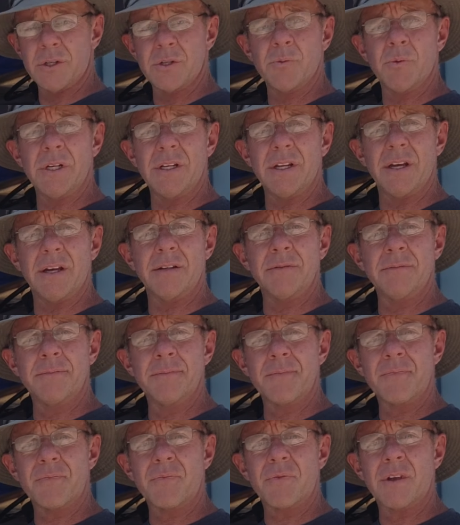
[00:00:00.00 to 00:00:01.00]
which we did,
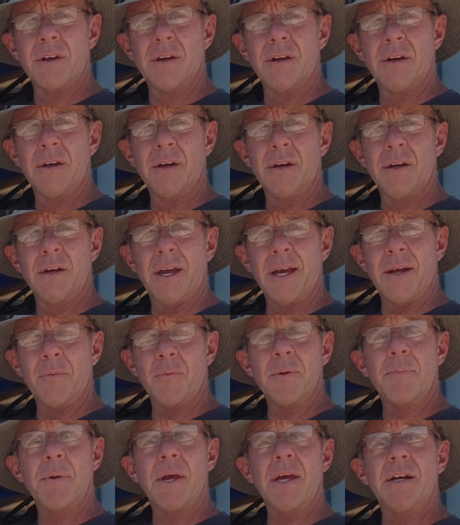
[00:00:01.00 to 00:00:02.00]

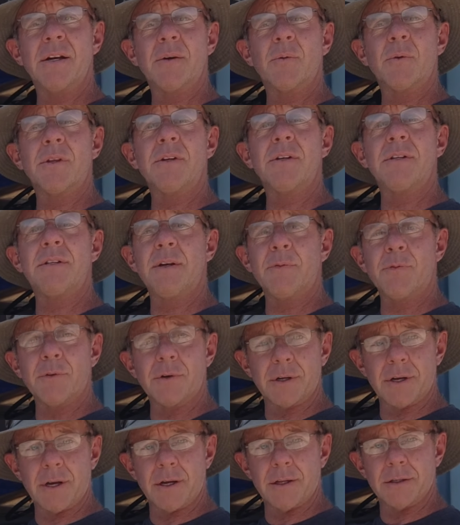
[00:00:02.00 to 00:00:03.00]
and we painted it with a
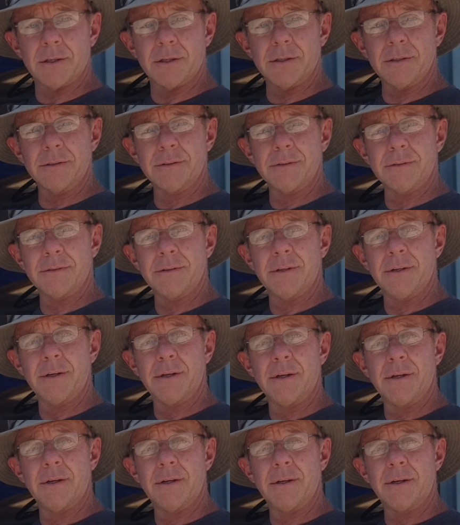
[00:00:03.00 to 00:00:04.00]
different color.
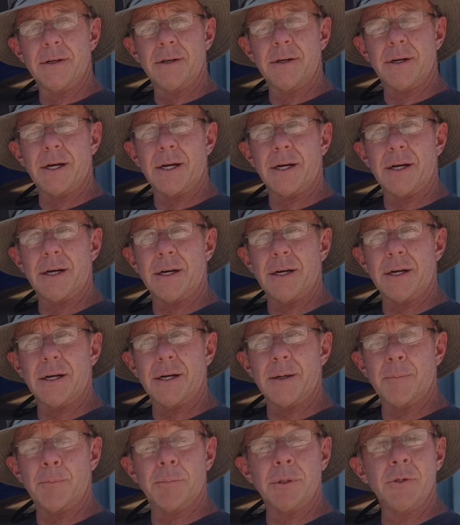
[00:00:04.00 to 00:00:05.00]

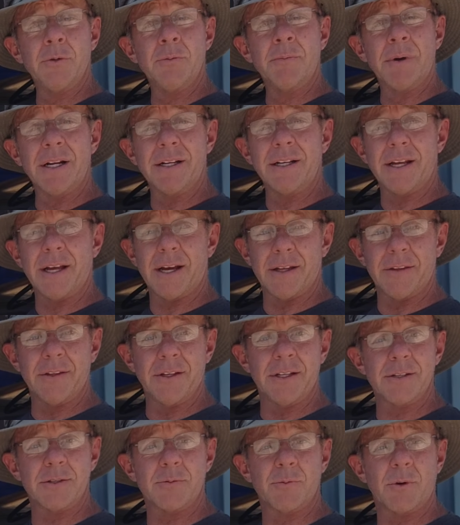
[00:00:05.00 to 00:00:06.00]
Uh, Blue Monday, I
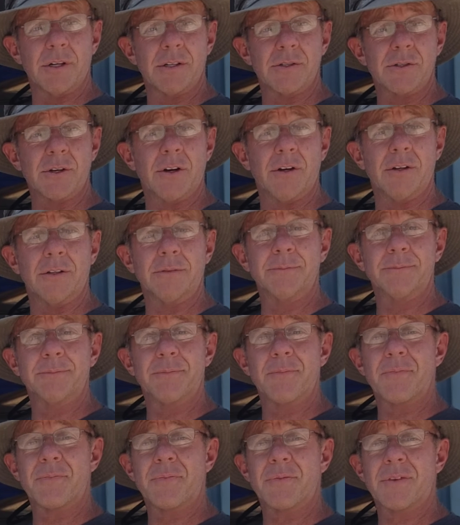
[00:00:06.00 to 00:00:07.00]
think is what it's called.
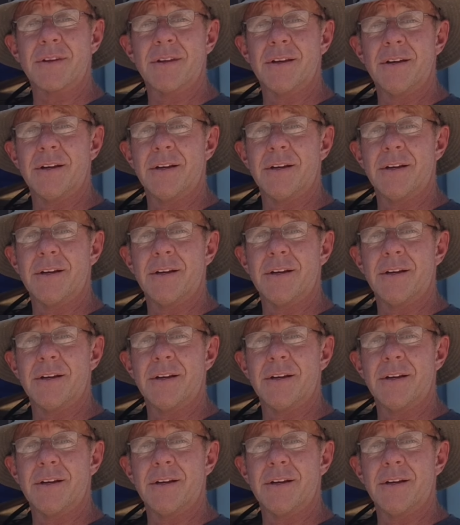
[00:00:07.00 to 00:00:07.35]
Yes.